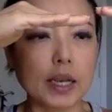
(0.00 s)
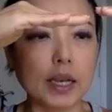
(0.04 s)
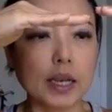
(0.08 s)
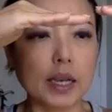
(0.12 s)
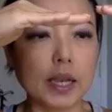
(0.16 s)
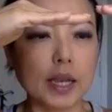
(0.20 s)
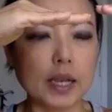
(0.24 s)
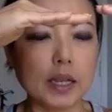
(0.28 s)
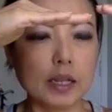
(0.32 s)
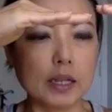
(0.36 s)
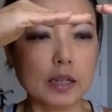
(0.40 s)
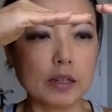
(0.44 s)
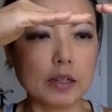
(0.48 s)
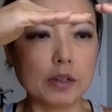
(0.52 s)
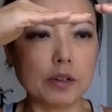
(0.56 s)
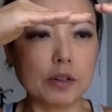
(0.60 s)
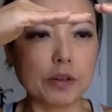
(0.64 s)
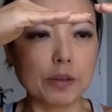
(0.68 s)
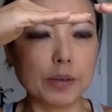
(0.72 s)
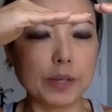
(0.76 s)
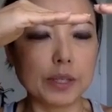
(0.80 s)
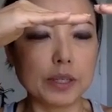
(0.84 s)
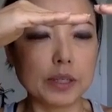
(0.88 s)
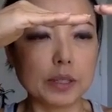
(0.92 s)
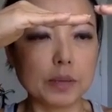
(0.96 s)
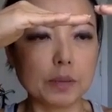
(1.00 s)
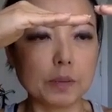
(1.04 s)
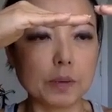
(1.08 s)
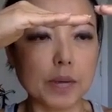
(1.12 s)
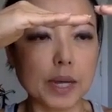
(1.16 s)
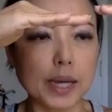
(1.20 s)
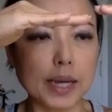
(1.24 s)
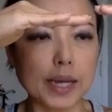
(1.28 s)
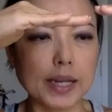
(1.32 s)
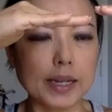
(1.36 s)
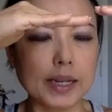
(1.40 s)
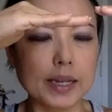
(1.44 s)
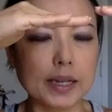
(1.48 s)
And you know the reason
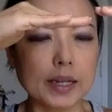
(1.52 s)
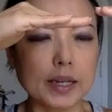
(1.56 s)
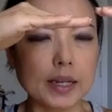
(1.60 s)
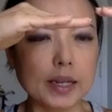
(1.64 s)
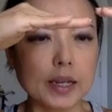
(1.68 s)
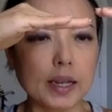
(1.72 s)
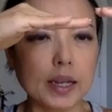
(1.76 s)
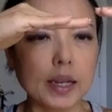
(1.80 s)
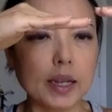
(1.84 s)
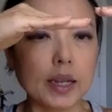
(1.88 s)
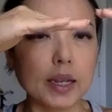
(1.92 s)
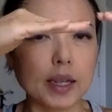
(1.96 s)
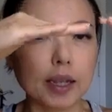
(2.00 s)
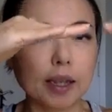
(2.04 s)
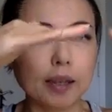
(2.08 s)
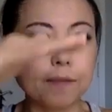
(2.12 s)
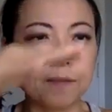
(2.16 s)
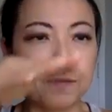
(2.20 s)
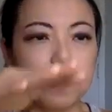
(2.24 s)
why? If